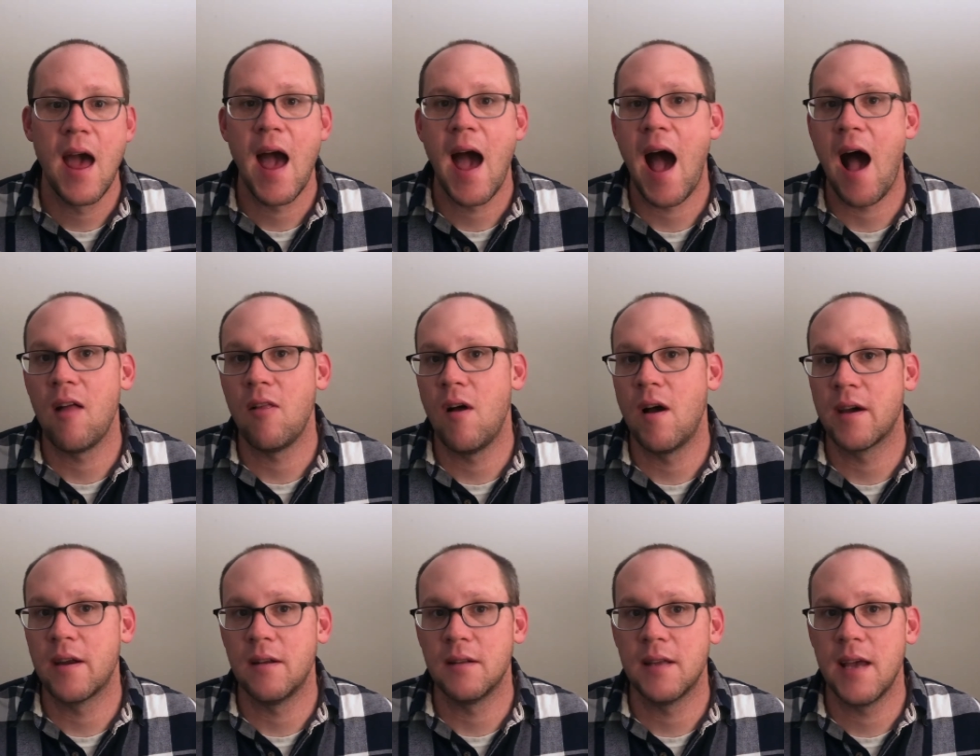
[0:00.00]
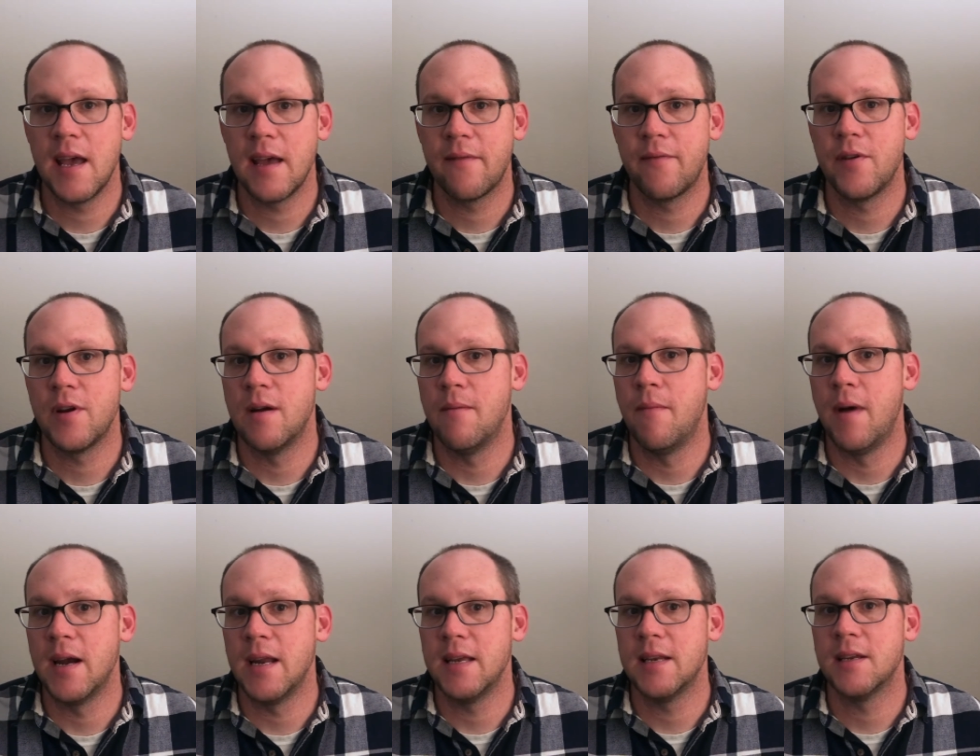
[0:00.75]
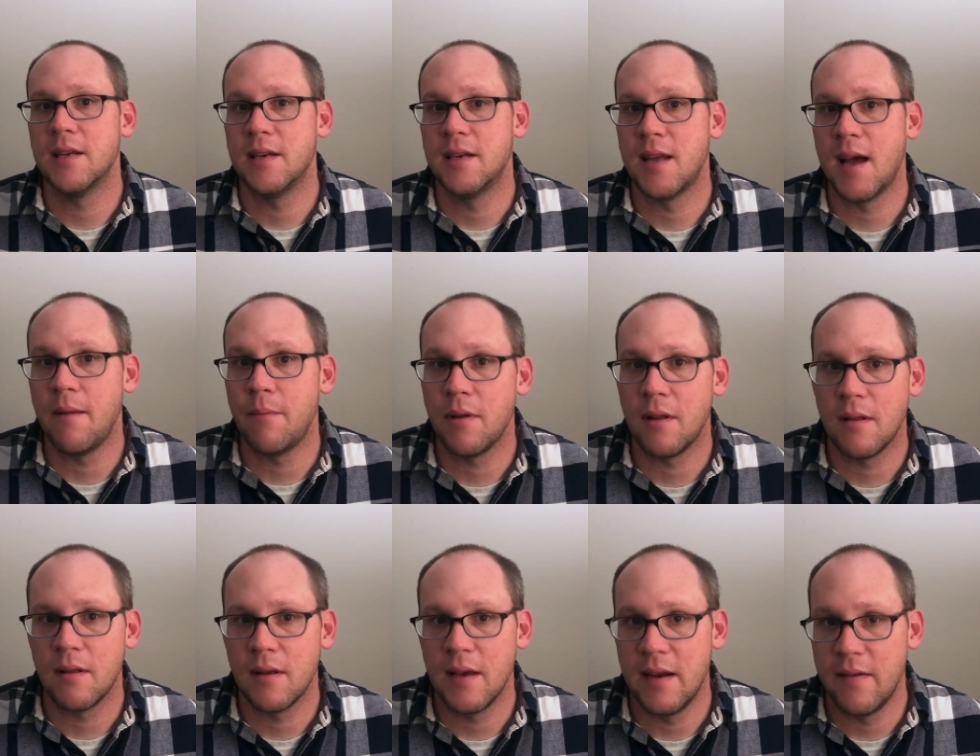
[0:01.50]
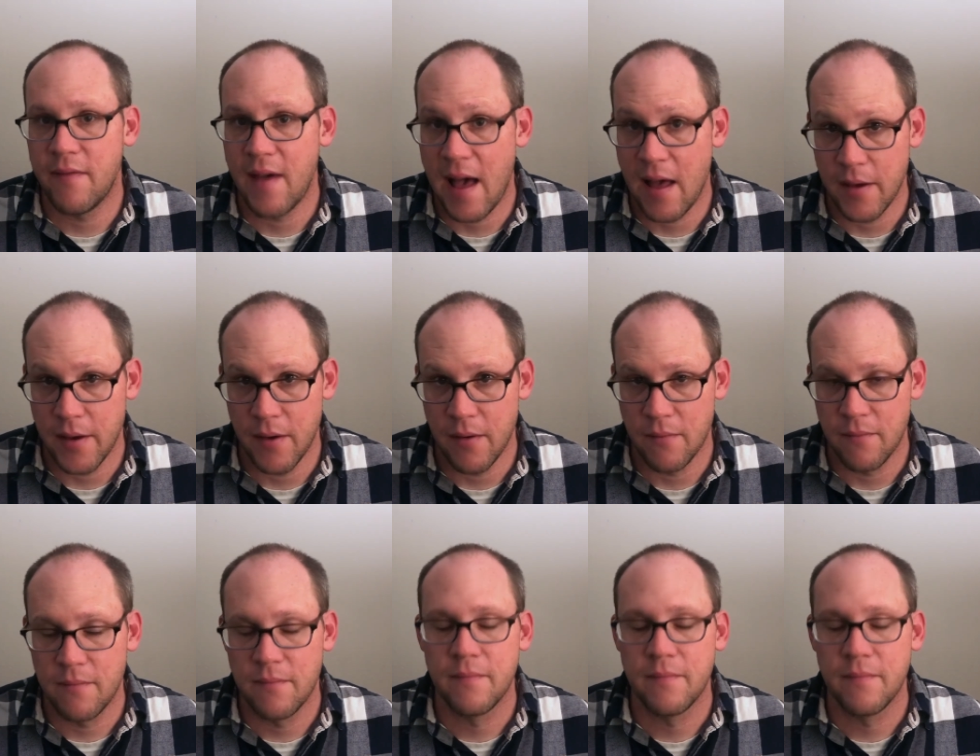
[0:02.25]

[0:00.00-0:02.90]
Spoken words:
how long it'll take for your money to double in value.